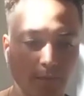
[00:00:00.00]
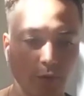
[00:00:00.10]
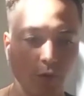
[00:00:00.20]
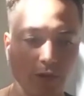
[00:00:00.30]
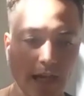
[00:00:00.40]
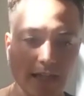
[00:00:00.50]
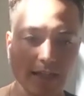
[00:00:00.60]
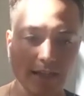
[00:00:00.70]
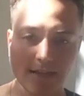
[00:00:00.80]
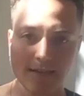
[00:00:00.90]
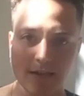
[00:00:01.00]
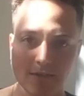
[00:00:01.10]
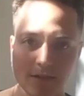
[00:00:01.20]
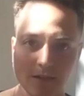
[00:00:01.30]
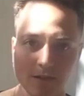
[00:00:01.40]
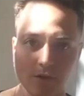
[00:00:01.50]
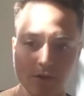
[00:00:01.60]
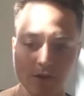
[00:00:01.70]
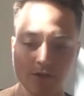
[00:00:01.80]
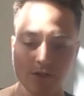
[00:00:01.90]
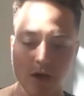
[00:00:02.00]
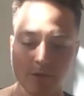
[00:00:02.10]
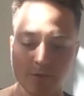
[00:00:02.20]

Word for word: creating that safety within ourselves,